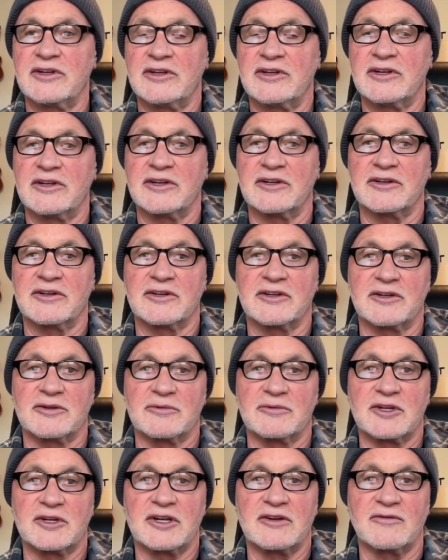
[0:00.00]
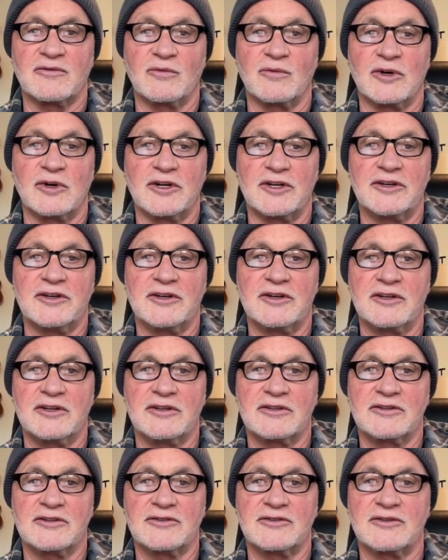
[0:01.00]
And again, we have 1,
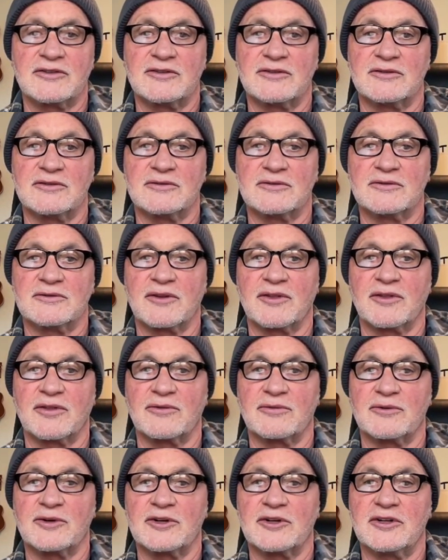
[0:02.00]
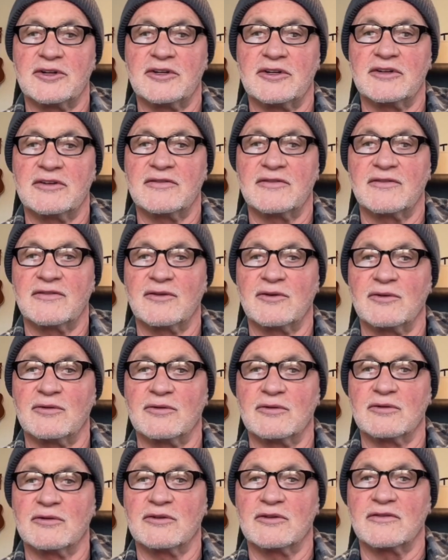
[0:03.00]
2, 3,
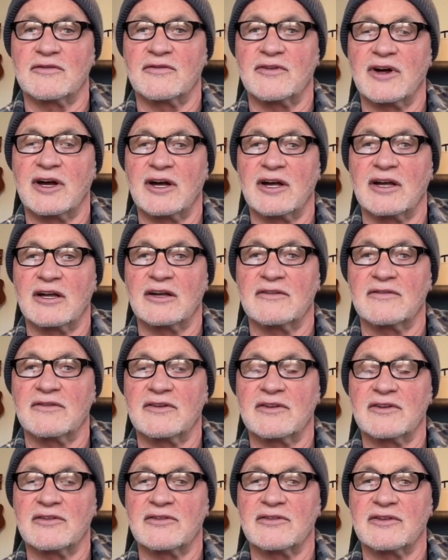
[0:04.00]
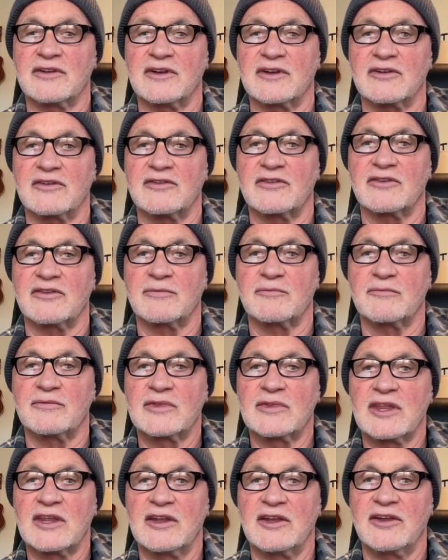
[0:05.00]
4, 5, 6,
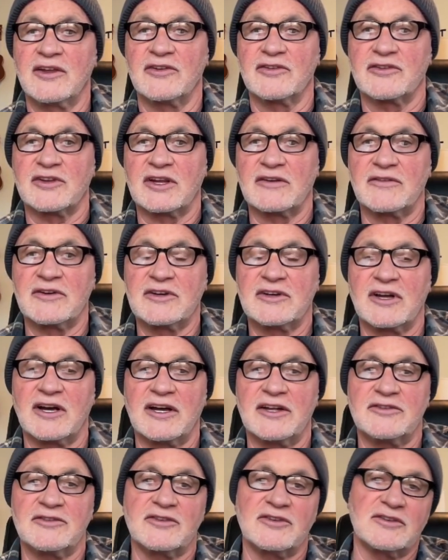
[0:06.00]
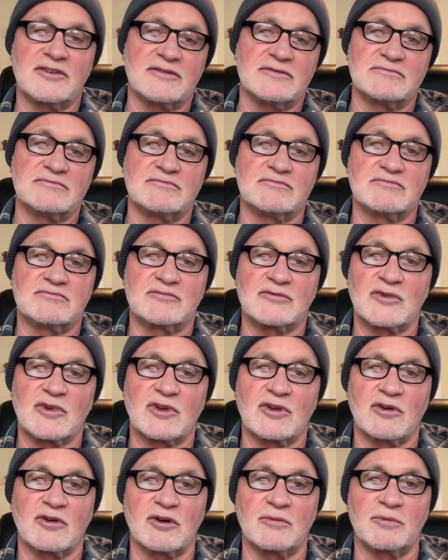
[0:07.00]
7 dots,
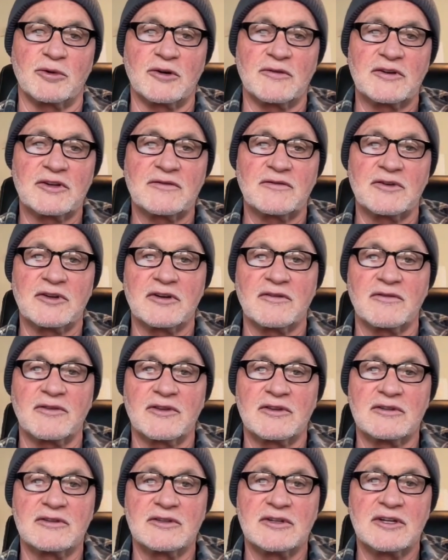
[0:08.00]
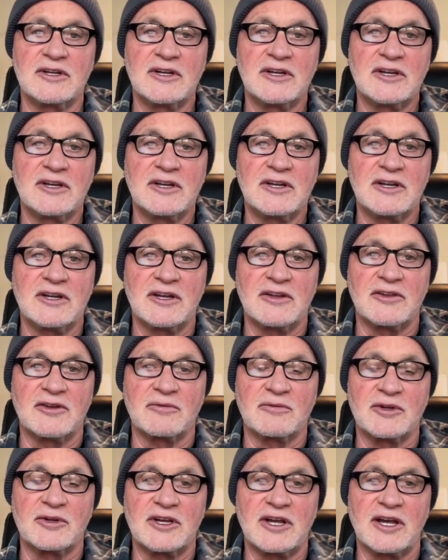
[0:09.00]
or a perfect fifth. And then
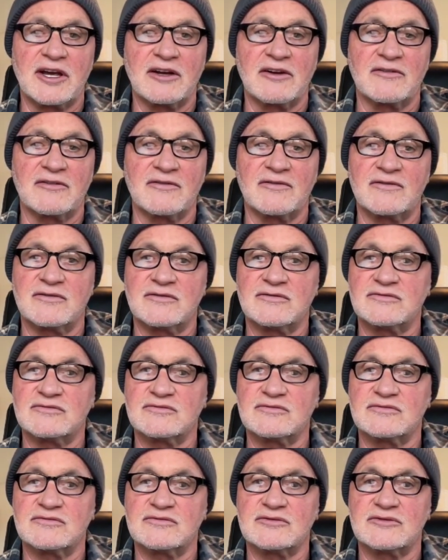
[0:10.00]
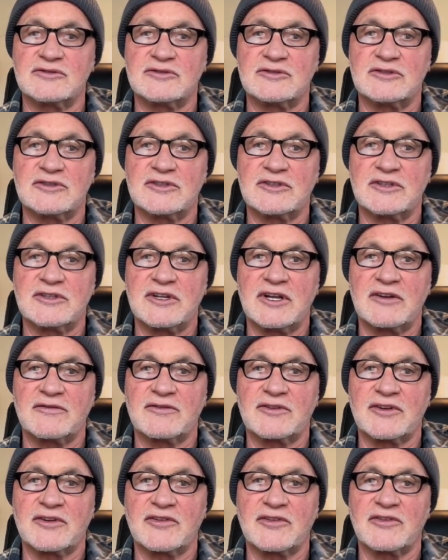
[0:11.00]
we have F
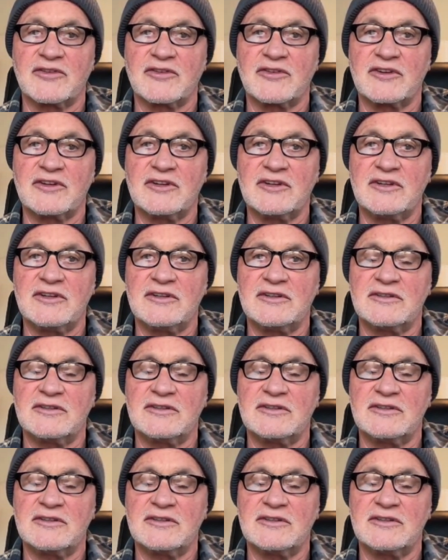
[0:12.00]
to C,